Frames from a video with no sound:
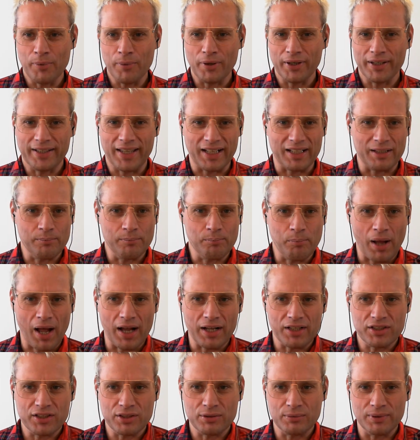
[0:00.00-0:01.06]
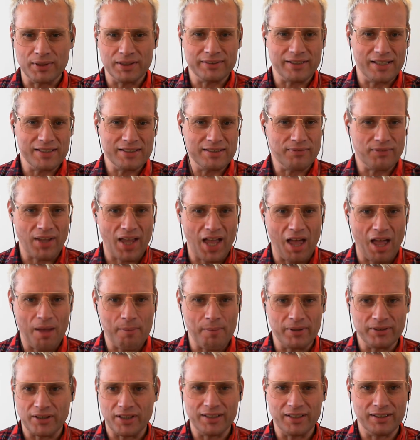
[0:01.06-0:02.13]
But getting back to intensive care
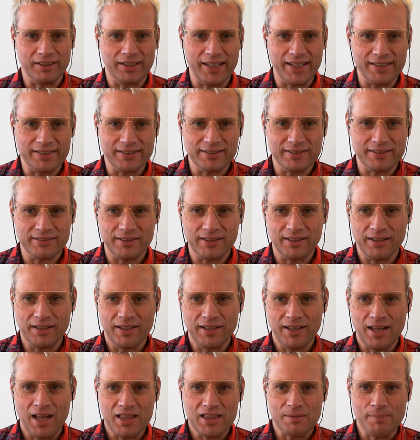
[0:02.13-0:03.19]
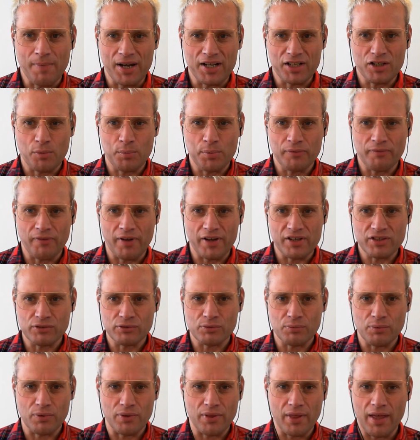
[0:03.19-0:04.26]
meant at least the medical
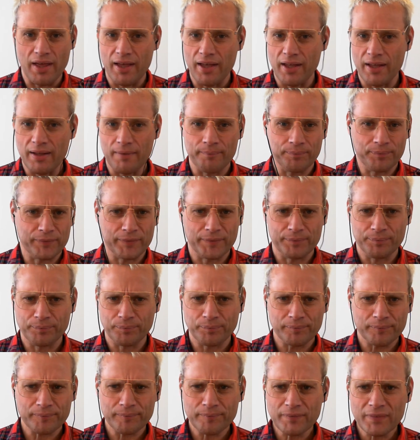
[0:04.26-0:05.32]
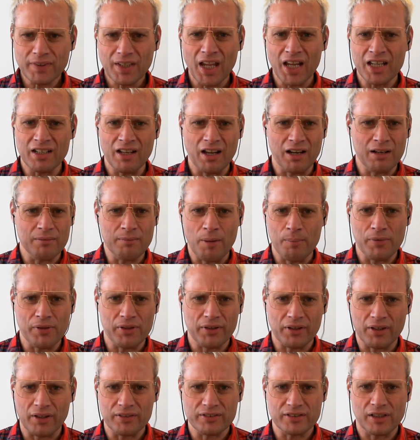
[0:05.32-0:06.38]
professionals were there. And I remember
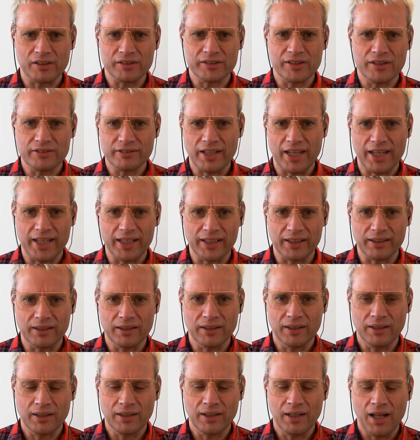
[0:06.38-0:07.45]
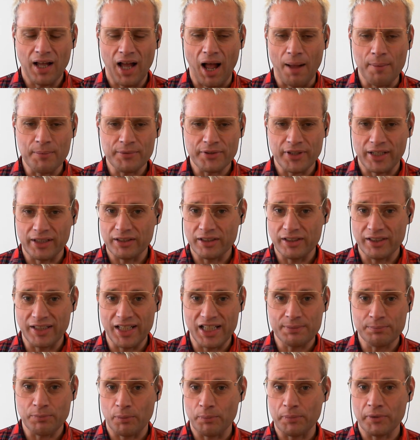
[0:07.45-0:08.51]
the consultant saying, I'm saying, you
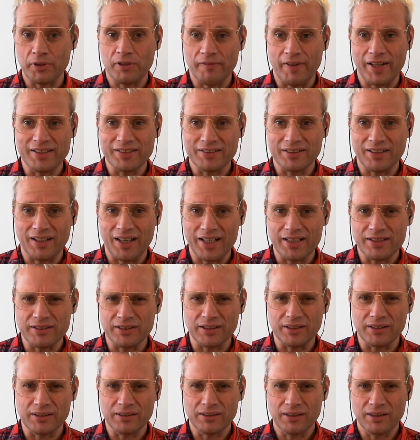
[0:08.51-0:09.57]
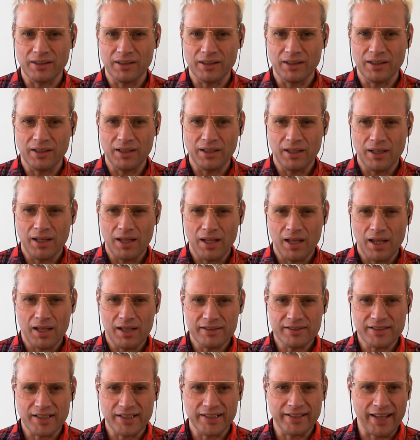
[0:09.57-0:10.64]
need to put me on a ventilator,
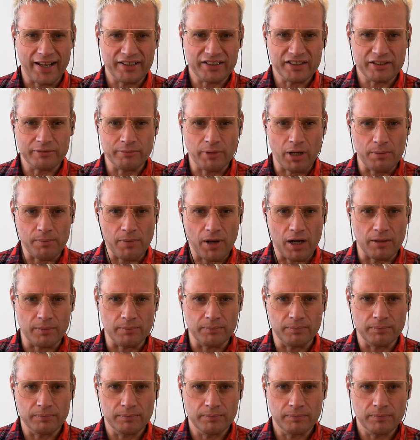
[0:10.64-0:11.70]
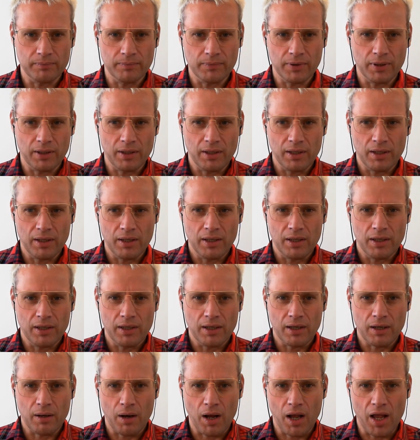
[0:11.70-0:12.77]
sitting next to my mum
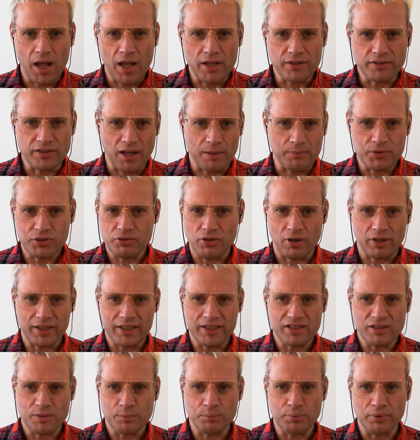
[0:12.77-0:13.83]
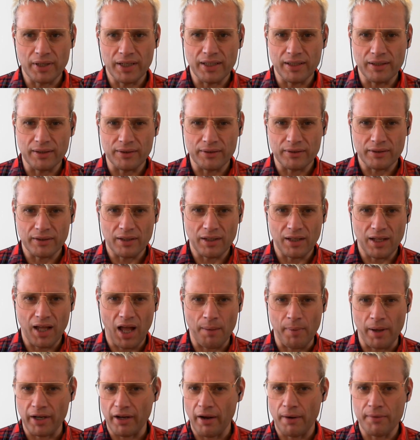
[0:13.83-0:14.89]
as I'm struggling to breathe.
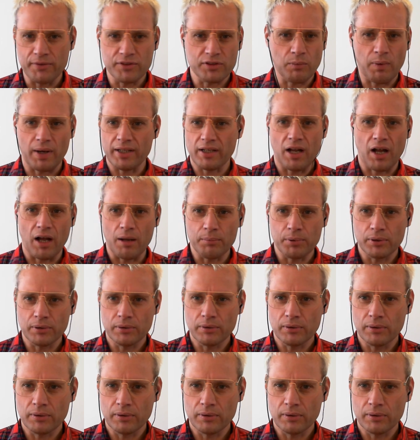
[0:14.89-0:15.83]
Am I going to wake up?